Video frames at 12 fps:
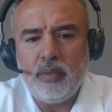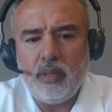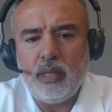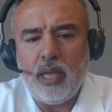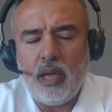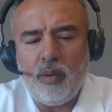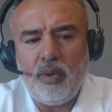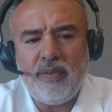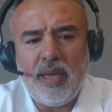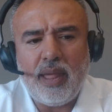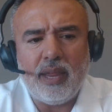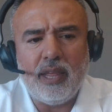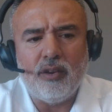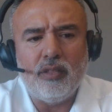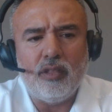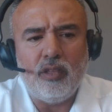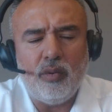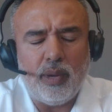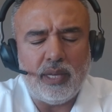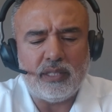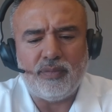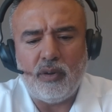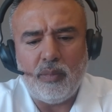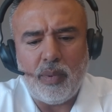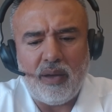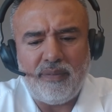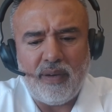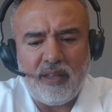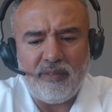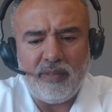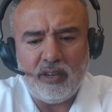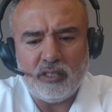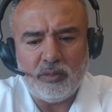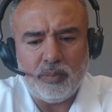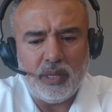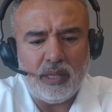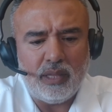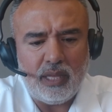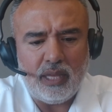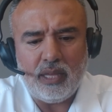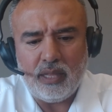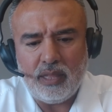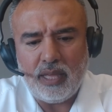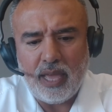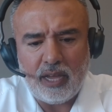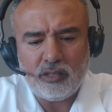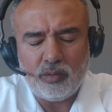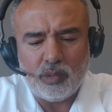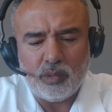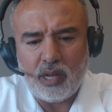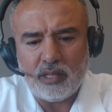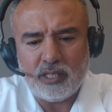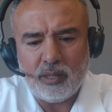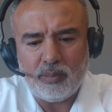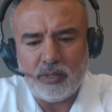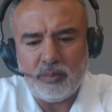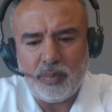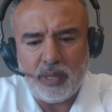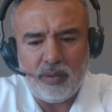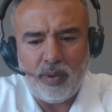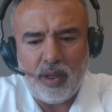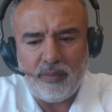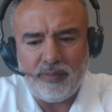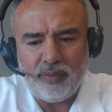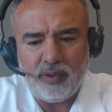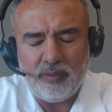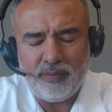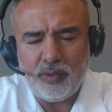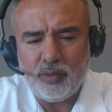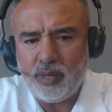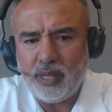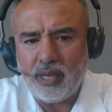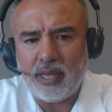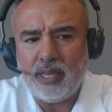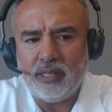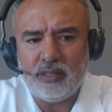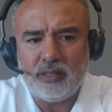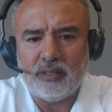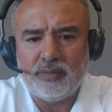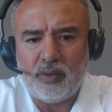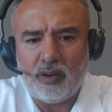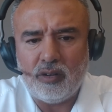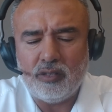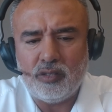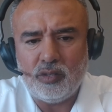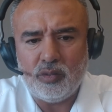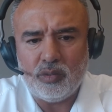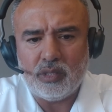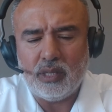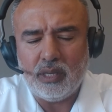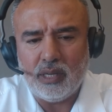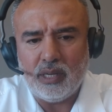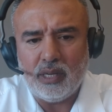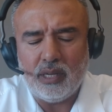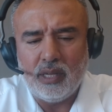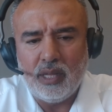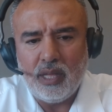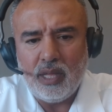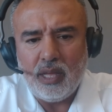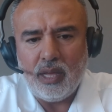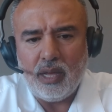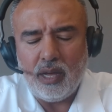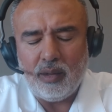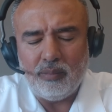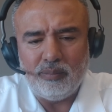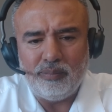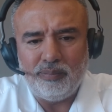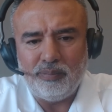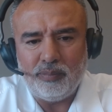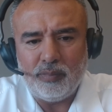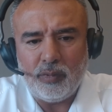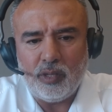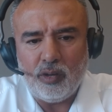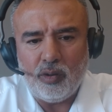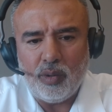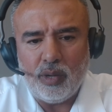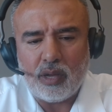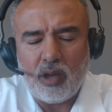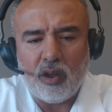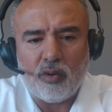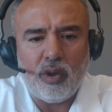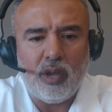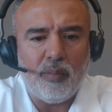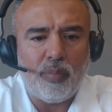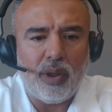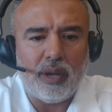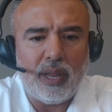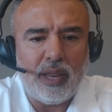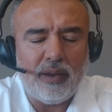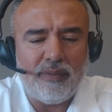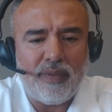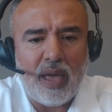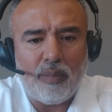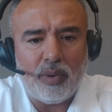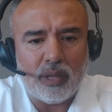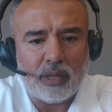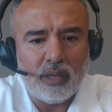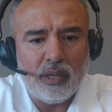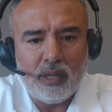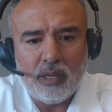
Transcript: Yeah, we've had it here in the U.S. for about 5 years, but the actual concept has been around for a few decades as far as using a concrete impregnated fabric.